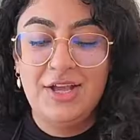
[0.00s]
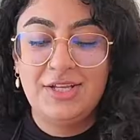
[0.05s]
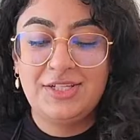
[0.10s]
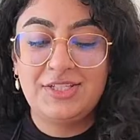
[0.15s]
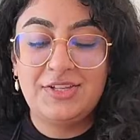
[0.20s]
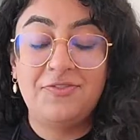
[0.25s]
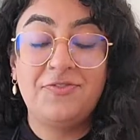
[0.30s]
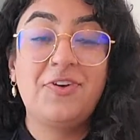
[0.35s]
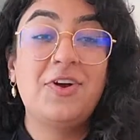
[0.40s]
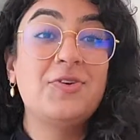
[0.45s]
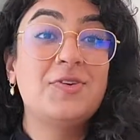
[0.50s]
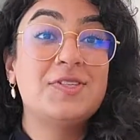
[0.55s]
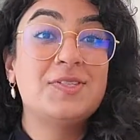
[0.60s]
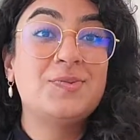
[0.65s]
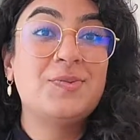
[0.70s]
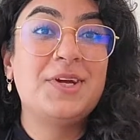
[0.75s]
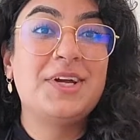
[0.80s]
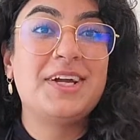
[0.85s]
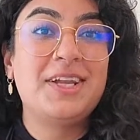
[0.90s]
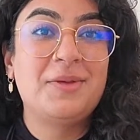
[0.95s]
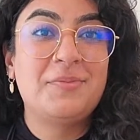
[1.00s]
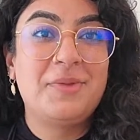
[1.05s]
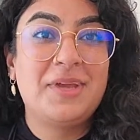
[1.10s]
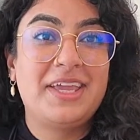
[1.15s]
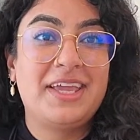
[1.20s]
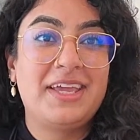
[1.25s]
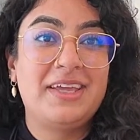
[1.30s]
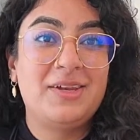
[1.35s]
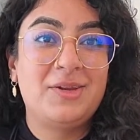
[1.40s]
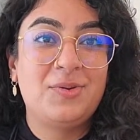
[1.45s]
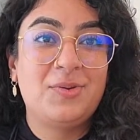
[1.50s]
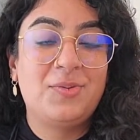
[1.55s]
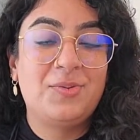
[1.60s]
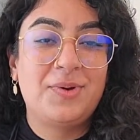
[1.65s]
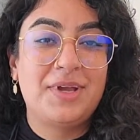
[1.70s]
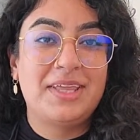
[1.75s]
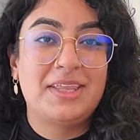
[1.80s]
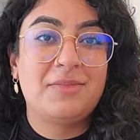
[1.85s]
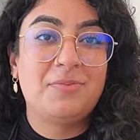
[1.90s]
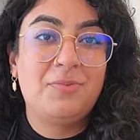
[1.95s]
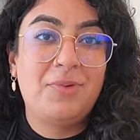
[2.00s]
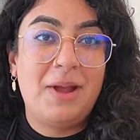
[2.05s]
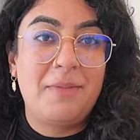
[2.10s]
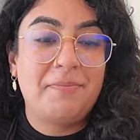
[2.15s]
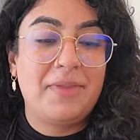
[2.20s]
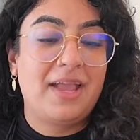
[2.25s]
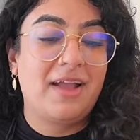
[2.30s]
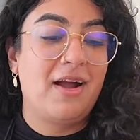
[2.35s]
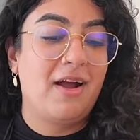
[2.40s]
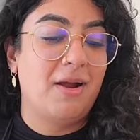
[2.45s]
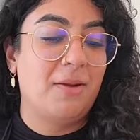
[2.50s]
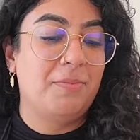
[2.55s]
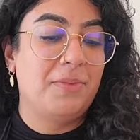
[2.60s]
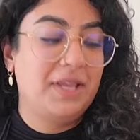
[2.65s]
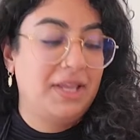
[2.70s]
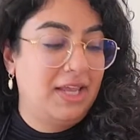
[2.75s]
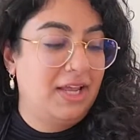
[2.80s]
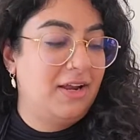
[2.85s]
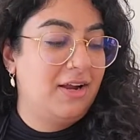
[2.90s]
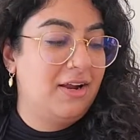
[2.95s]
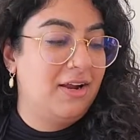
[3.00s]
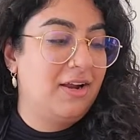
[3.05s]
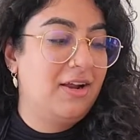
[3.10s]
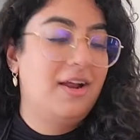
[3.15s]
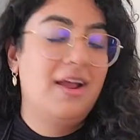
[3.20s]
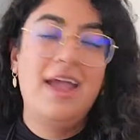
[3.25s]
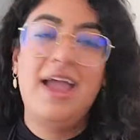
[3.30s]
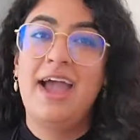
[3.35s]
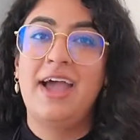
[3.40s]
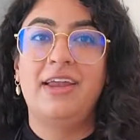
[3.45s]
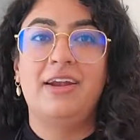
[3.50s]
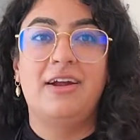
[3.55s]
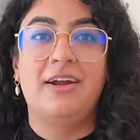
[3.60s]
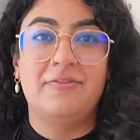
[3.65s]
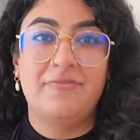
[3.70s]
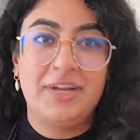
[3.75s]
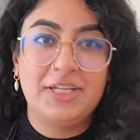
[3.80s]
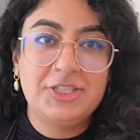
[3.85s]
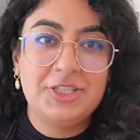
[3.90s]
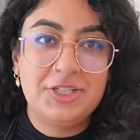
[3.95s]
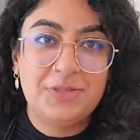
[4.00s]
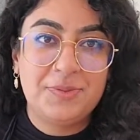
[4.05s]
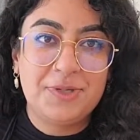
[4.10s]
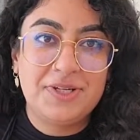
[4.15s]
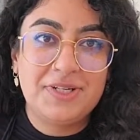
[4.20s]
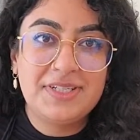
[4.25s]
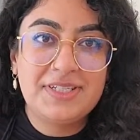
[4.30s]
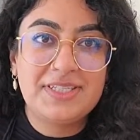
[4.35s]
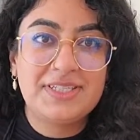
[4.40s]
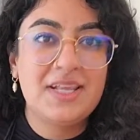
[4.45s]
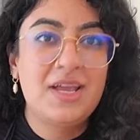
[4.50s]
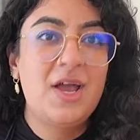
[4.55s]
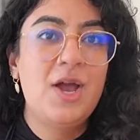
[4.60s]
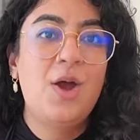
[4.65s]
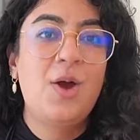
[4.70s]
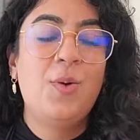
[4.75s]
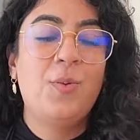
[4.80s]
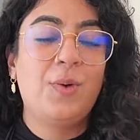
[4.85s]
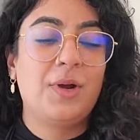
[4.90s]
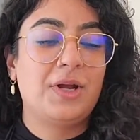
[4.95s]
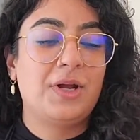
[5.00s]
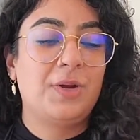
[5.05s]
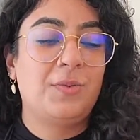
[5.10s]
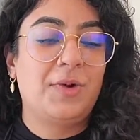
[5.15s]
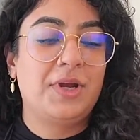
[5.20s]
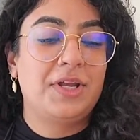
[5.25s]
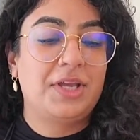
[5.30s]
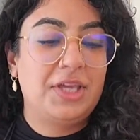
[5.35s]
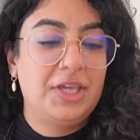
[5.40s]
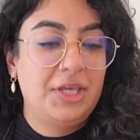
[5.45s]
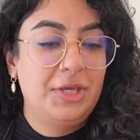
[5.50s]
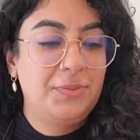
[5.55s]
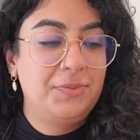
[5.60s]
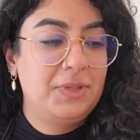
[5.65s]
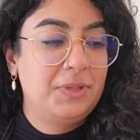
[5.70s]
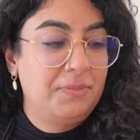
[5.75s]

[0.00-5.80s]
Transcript: So folks, we're gonna begin with prepping our paneer and our vegetables. We're gonna wanna cube the